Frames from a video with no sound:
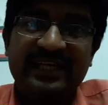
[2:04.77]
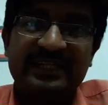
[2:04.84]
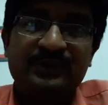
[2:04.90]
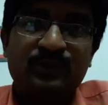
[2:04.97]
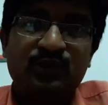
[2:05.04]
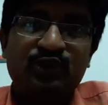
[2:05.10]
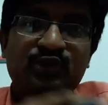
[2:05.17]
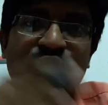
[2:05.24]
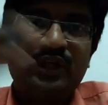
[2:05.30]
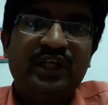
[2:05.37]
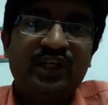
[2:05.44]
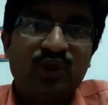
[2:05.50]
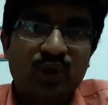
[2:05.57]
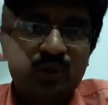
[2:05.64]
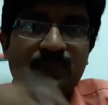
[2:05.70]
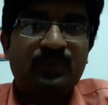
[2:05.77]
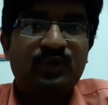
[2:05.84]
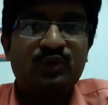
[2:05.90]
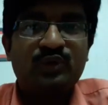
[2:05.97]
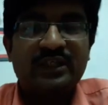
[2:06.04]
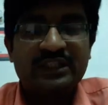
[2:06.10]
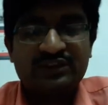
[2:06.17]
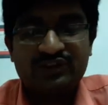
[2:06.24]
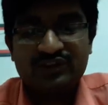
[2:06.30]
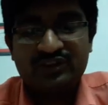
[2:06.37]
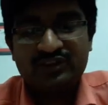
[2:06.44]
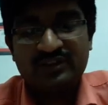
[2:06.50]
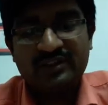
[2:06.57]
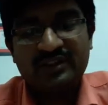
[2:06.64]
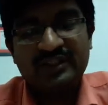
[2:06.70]
exposed to indoor
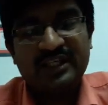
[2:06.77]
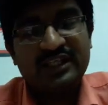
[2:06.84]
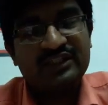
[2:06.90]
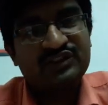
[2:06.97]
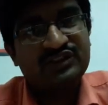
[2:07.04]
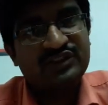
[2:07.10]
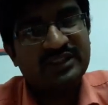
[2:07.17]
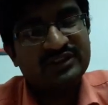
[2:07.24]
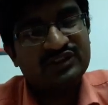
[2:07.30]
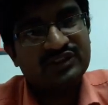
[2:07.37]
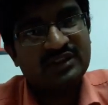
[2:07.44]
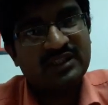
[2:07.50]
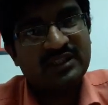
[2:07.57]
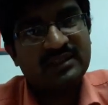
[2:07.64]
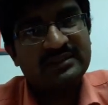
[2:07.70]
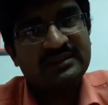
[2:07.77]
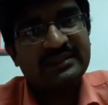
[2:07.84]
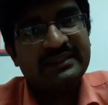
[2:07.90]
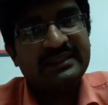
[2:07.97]
pollutants, dust, etc.,